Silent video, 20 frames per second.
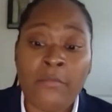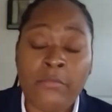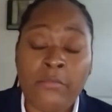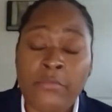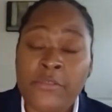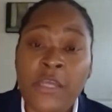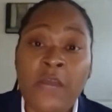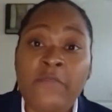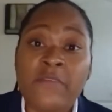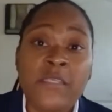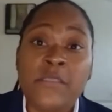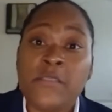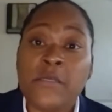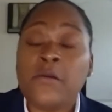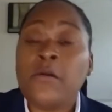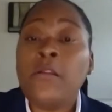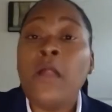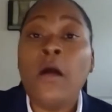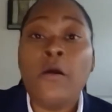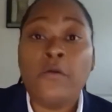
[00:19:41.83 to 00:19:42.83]
services are
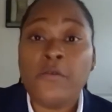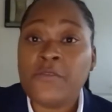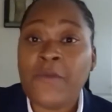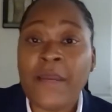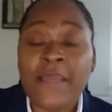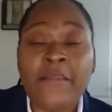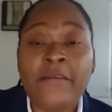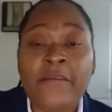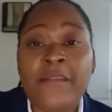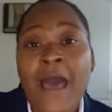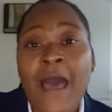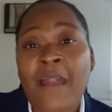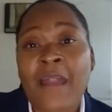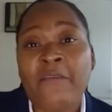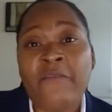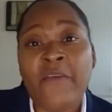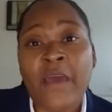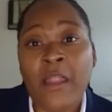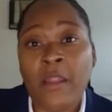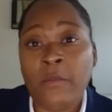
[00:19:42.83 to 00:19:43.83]
closed, right? They're not
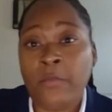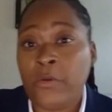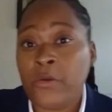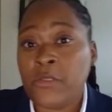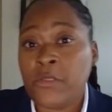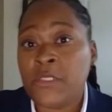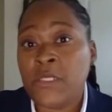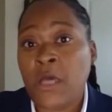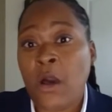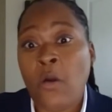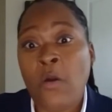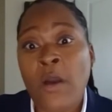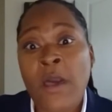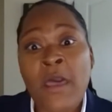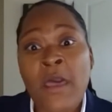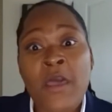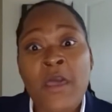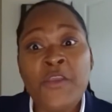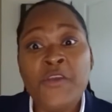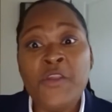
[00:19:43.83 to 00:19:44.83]
available. So,
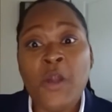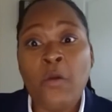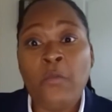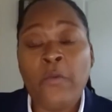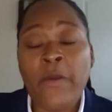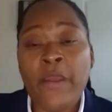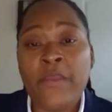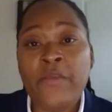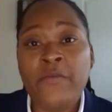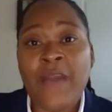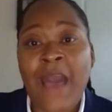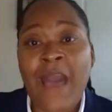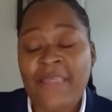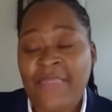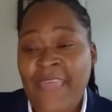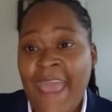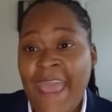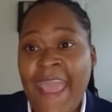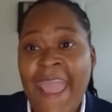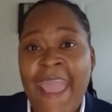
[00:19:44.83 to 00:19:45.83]
where you got
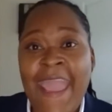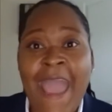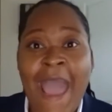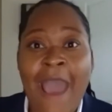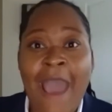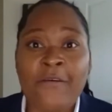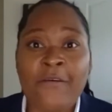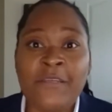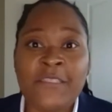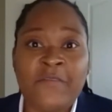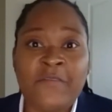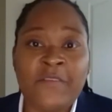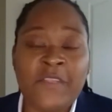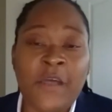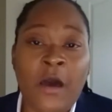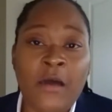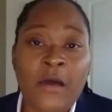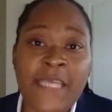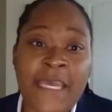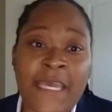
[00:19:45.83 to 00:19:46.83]
that 8 hours of
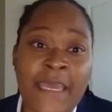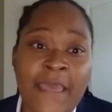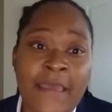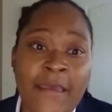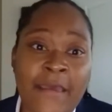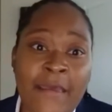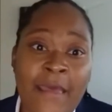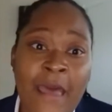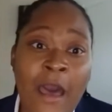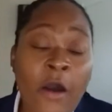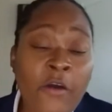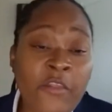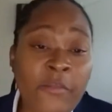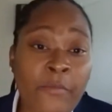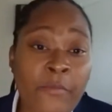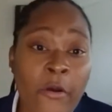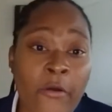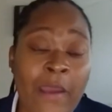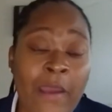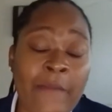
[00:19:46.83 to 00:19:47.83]
adult day health
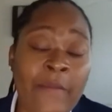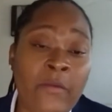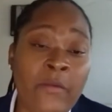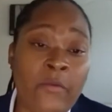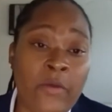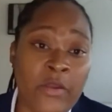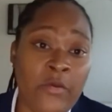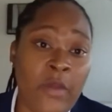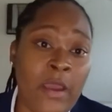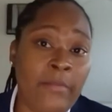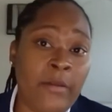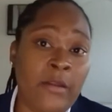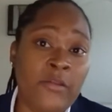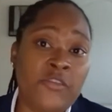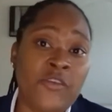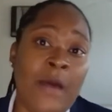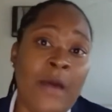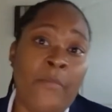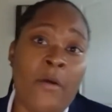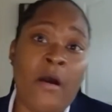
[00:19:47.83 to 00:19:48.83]
programming where you're able to
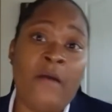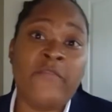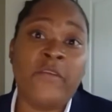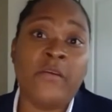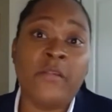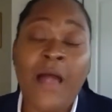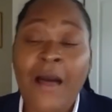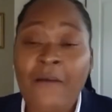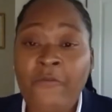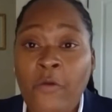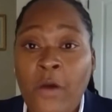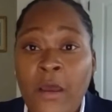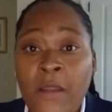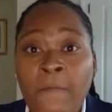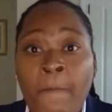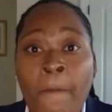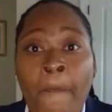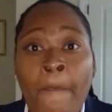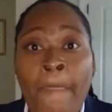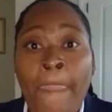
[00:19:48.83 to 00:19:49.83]
drop off your loved
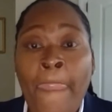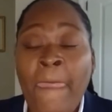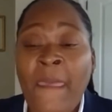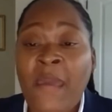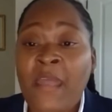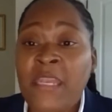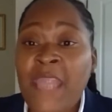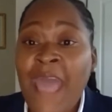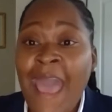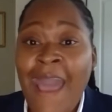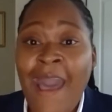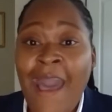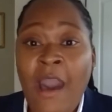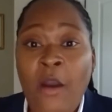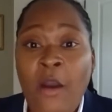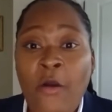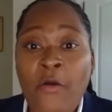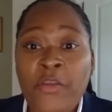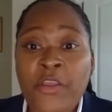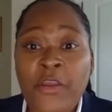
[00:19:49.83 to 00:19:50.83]
one,
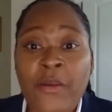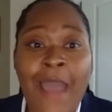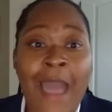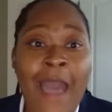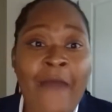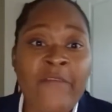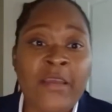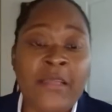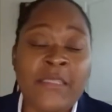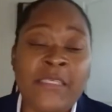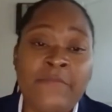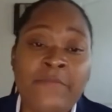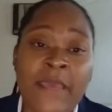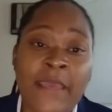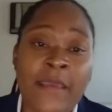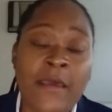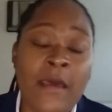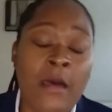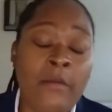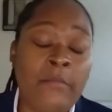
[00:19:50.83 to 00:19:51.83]
now you're having to
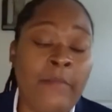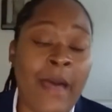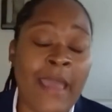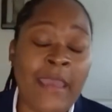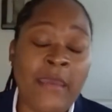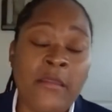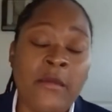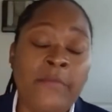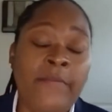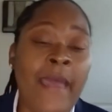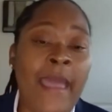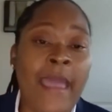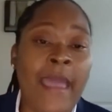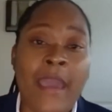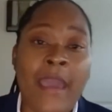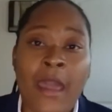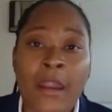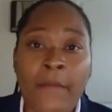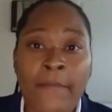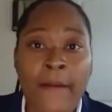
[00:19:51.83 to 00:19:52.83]
make up by either paying
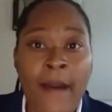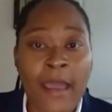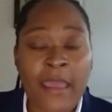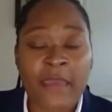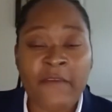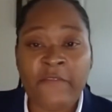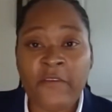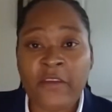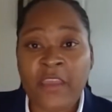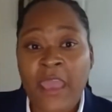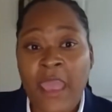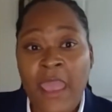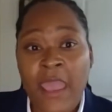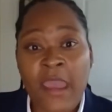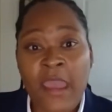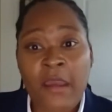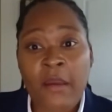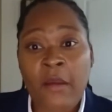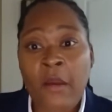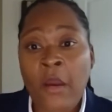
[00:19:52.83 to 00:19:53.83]
out of pocket for
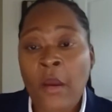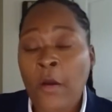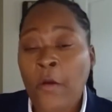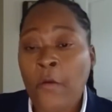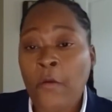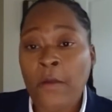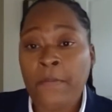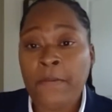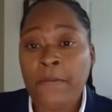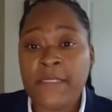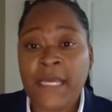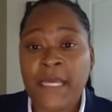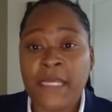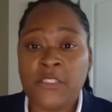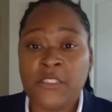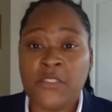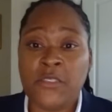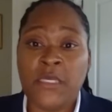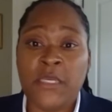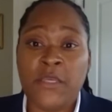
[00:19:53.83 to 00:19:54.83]
care or
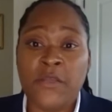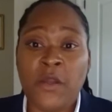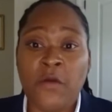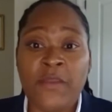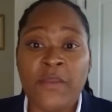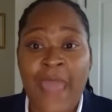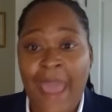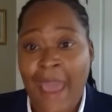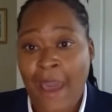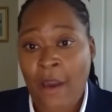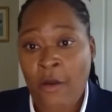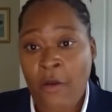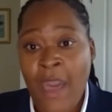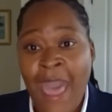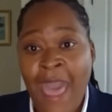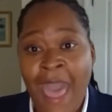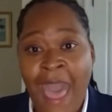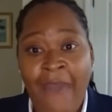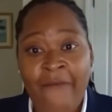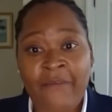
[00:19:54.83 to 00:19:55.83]
potentially, now
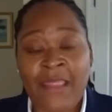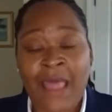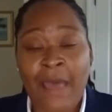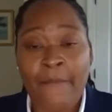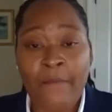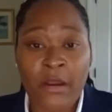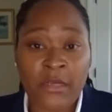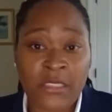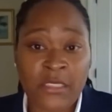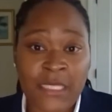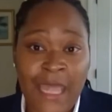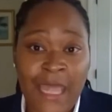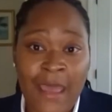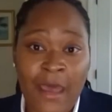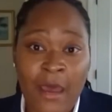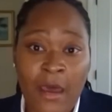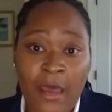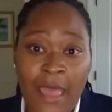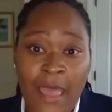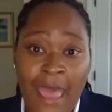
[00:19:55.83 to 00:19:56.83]
having that person
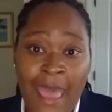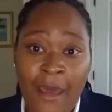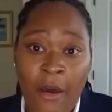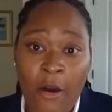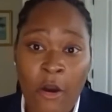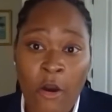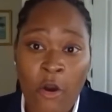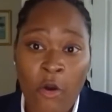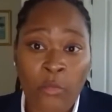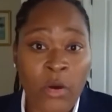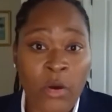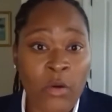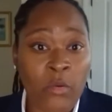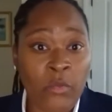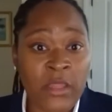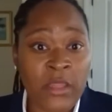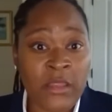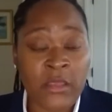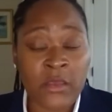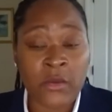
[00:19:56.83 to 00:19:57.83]
at home
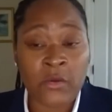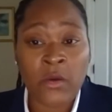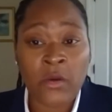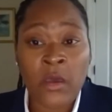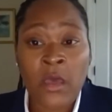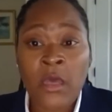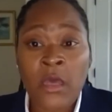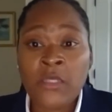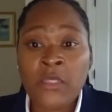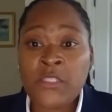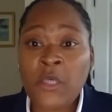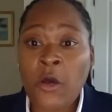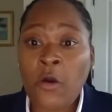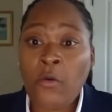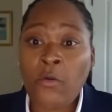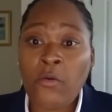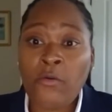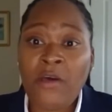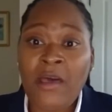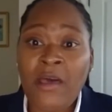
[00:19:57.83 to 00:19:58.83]
with you.
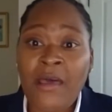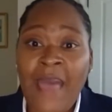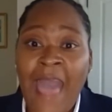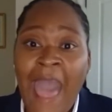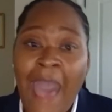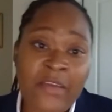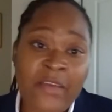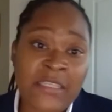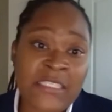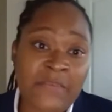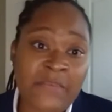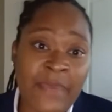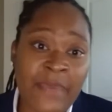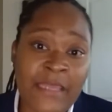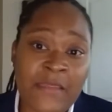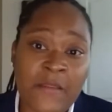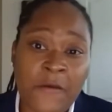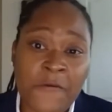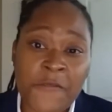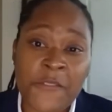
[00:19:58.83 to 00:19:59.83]
So having to
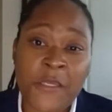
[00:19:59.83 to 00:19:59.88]
make those